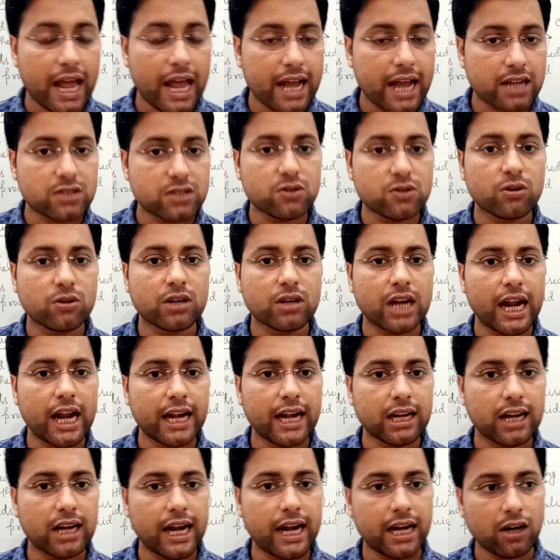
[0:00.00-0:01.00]

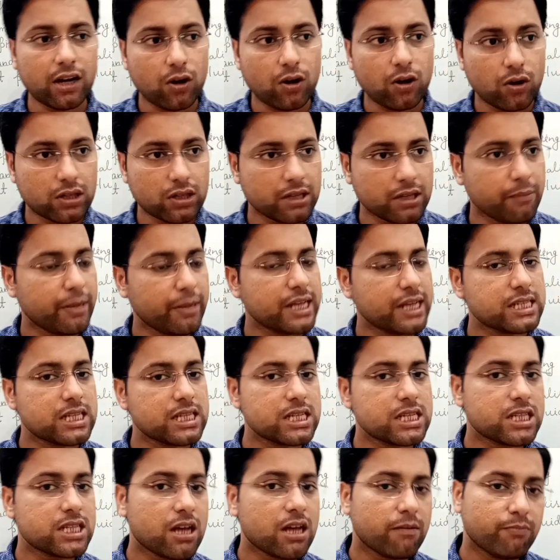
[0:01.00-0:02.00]
exocrine gland on the
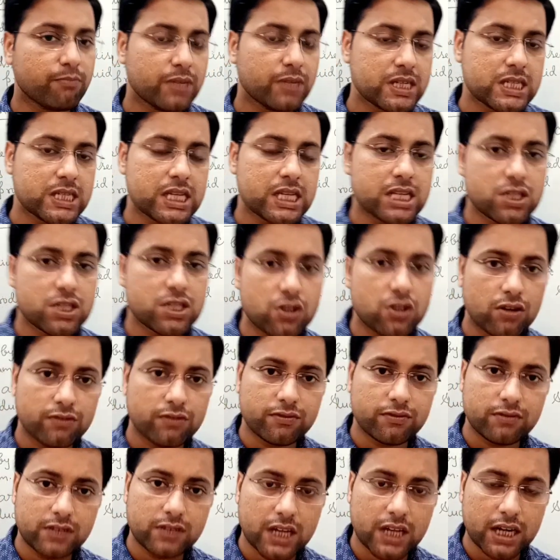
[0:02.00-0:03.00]
basis of presence
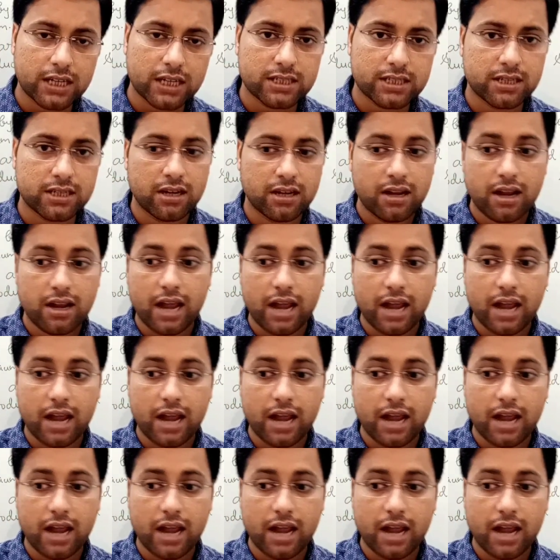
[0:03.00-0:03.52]
of duct,